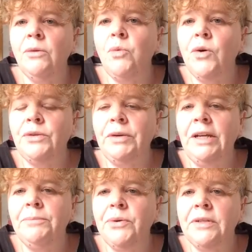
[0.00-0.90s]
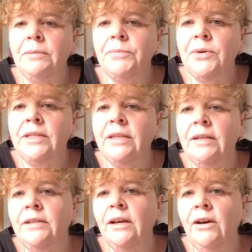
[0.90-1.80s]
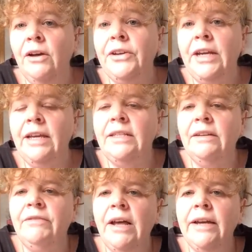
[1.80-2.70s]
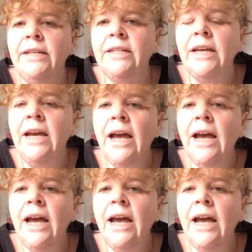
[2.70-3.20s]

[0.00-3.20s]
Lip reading: award-winning books and books that other kids have liked.